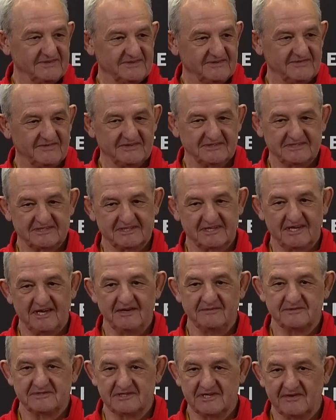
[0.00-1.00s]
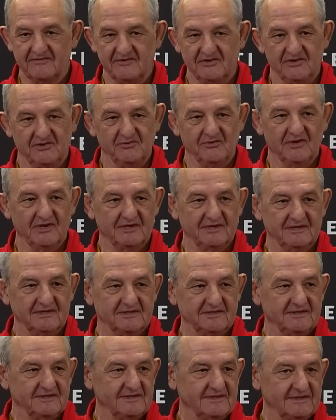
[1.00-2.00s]
if it's game seven, you want
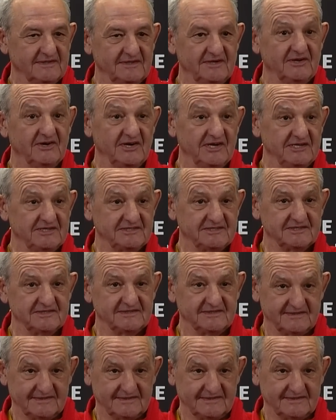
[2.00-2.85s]
your ace.